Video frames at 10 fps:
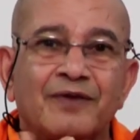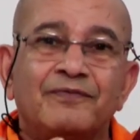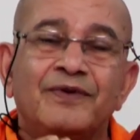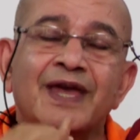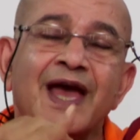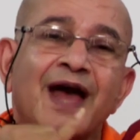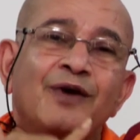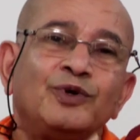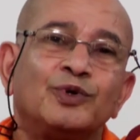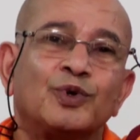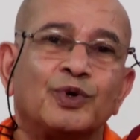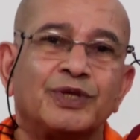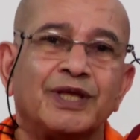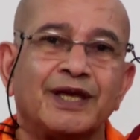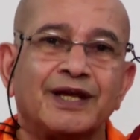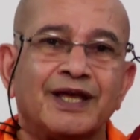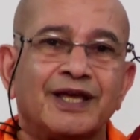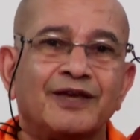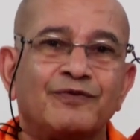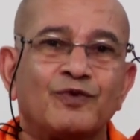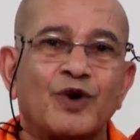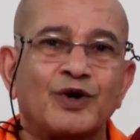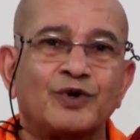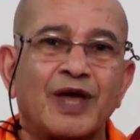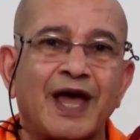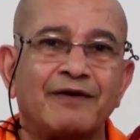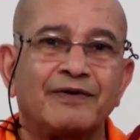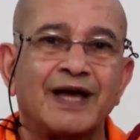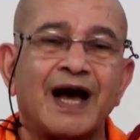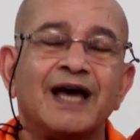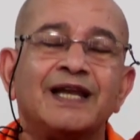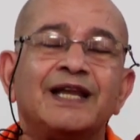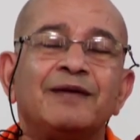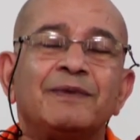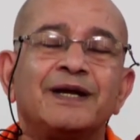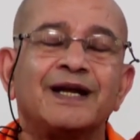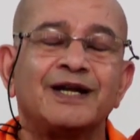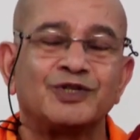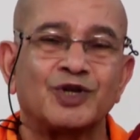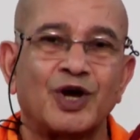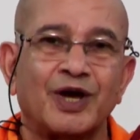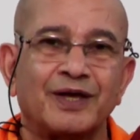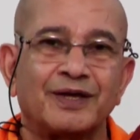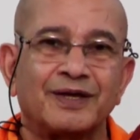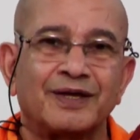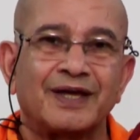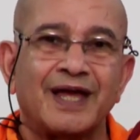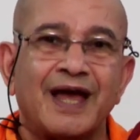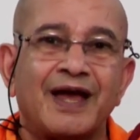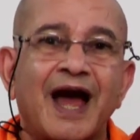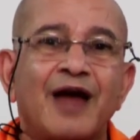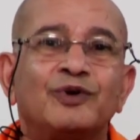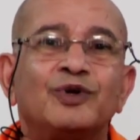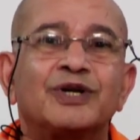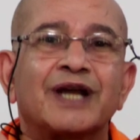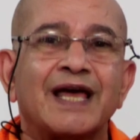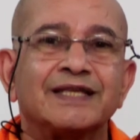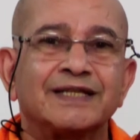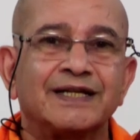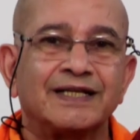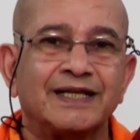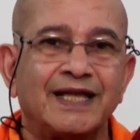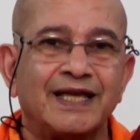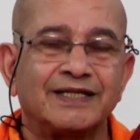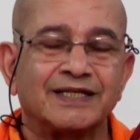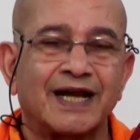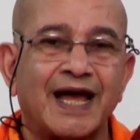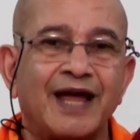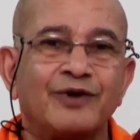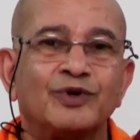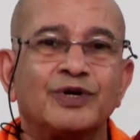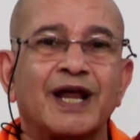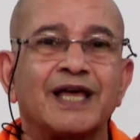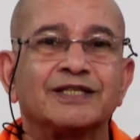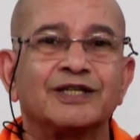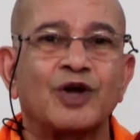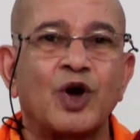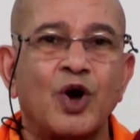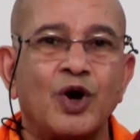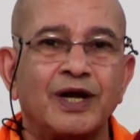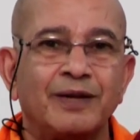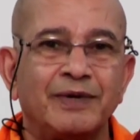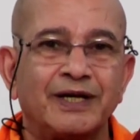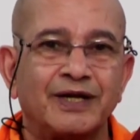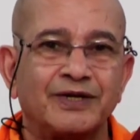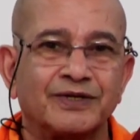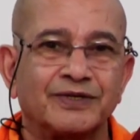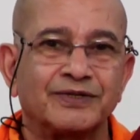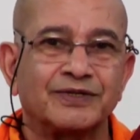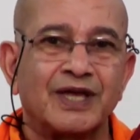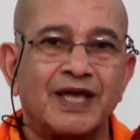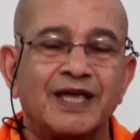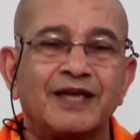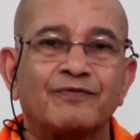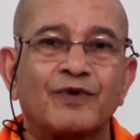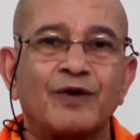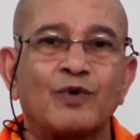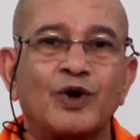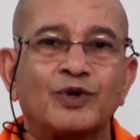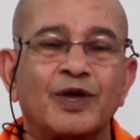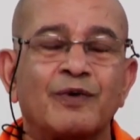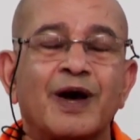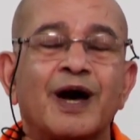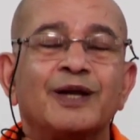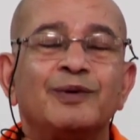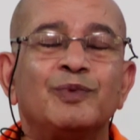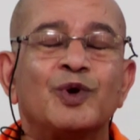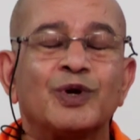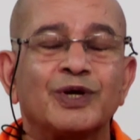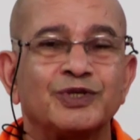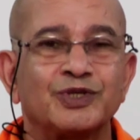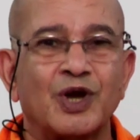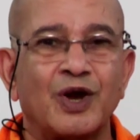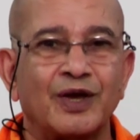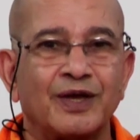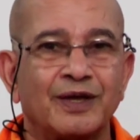We have to go there if you want to have unlimited joy. I have to transcend the nature. I have to transcend all limitations if I want to have unbroken joy.